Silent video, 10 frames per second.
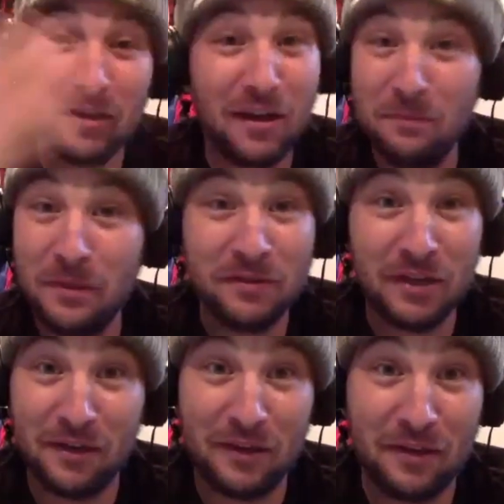I've been
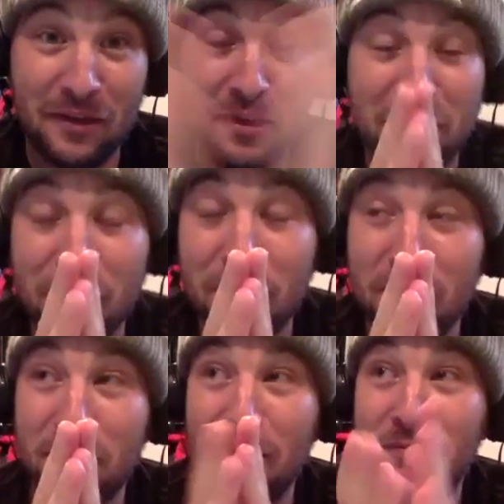saying that. Thank you
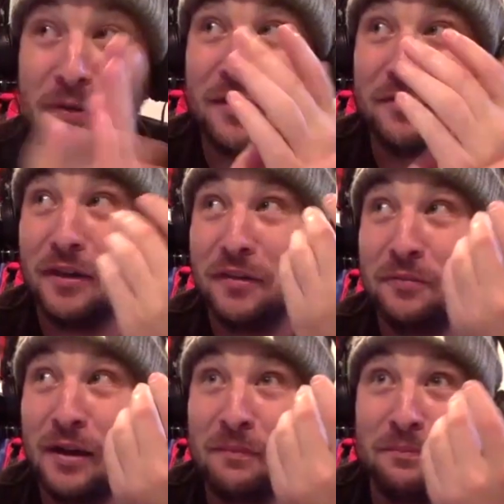for that's why. That's
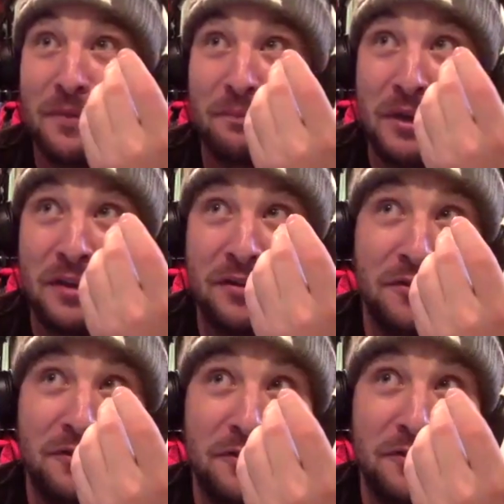why I'm picking
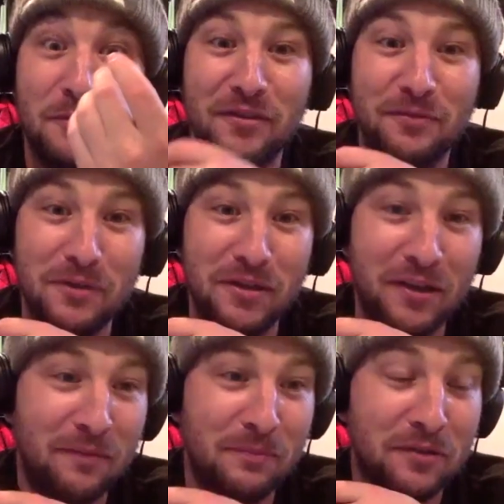you to win this
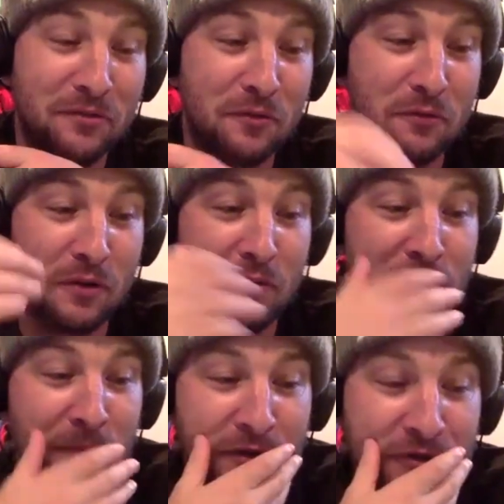weekend because you agree with
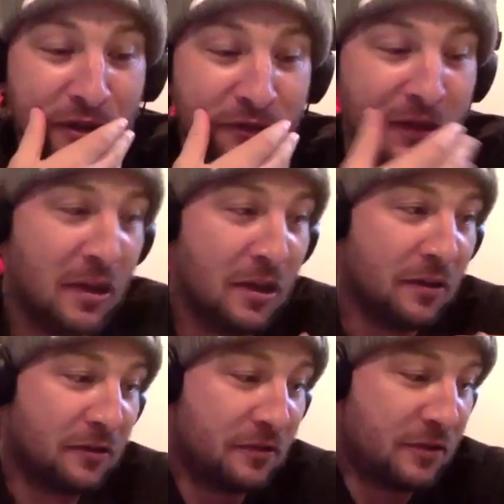me on stuff.
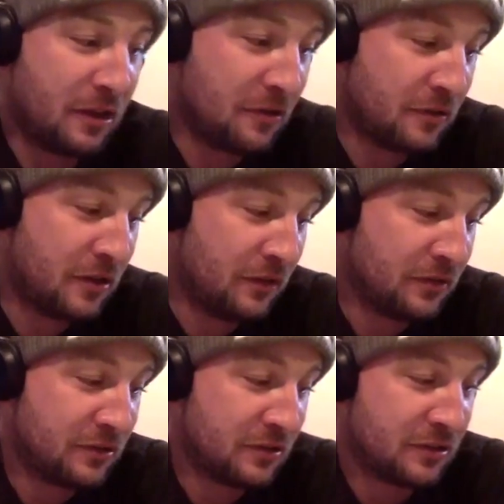Give
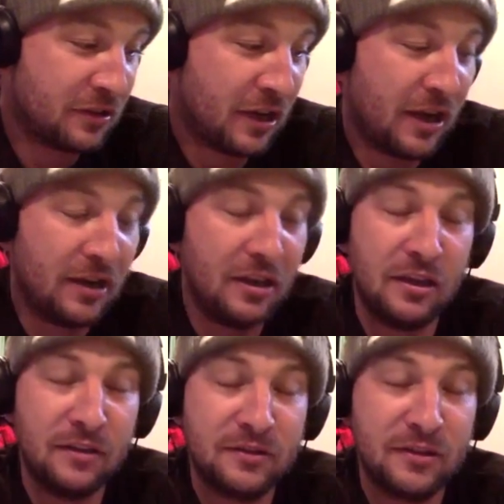us just a tiny
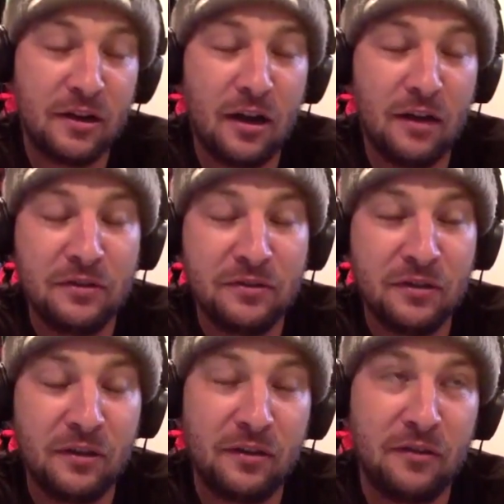insight.
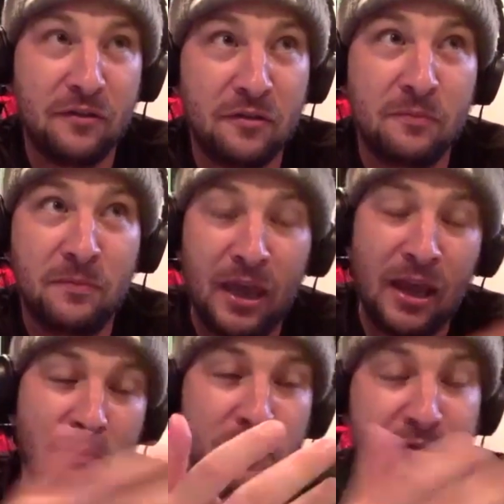Obviously, like your
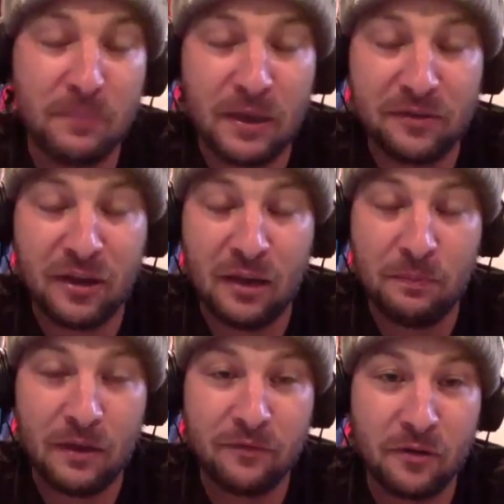camp was the best
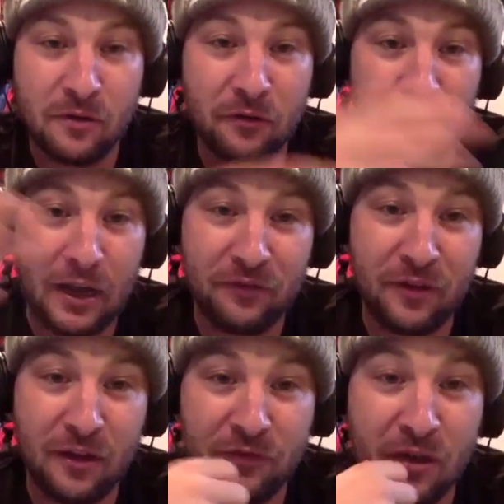camp ever and all that
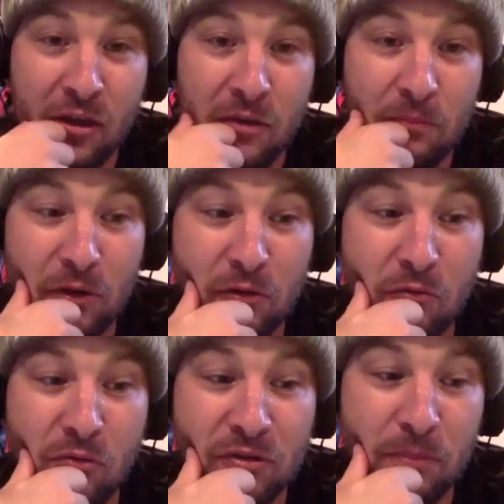stuff. But
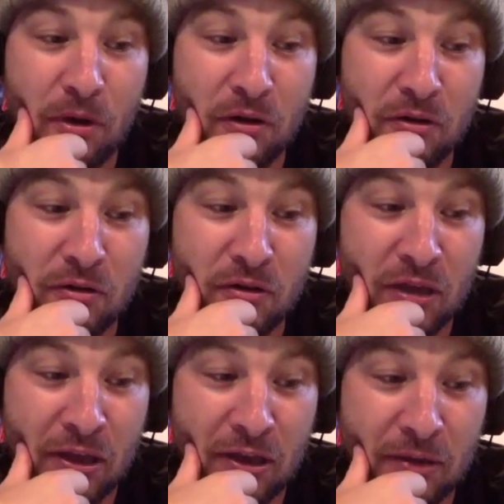who was a part of your
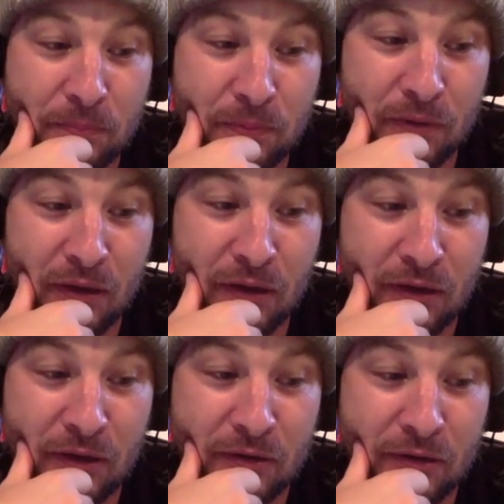camp
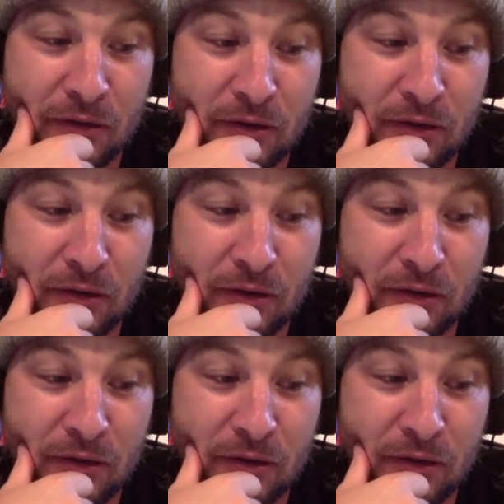and